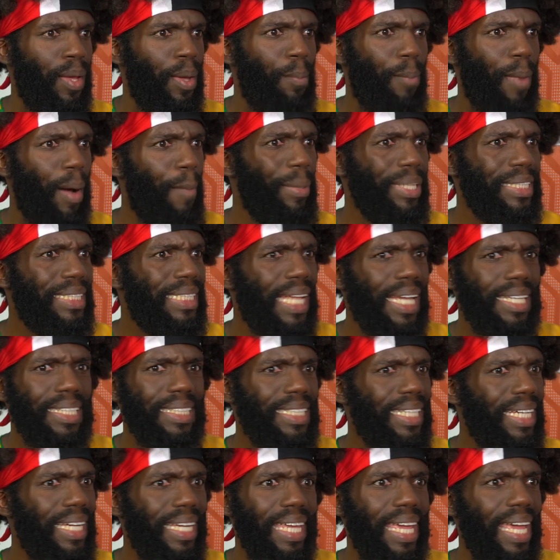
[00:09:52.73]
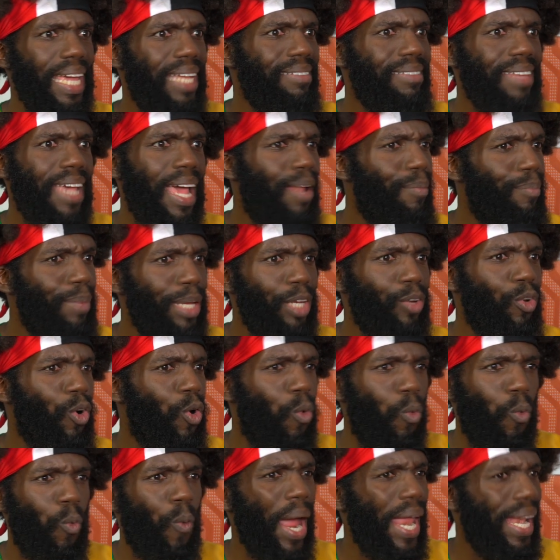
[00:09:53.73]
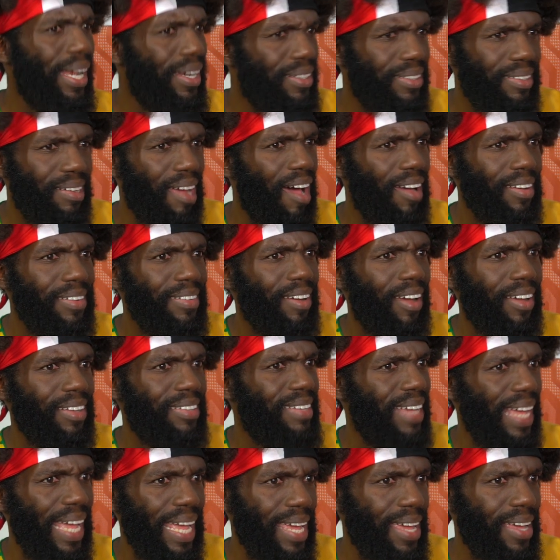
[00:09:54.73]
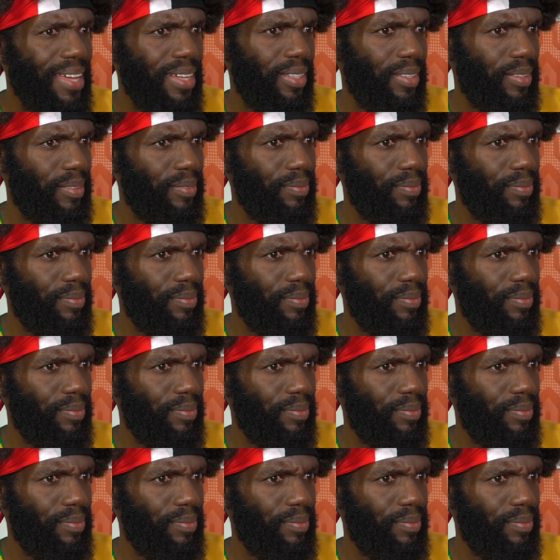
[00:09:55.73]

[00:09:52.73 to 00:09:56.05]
But Mr. Sir, you ain't tell me no well done nothing.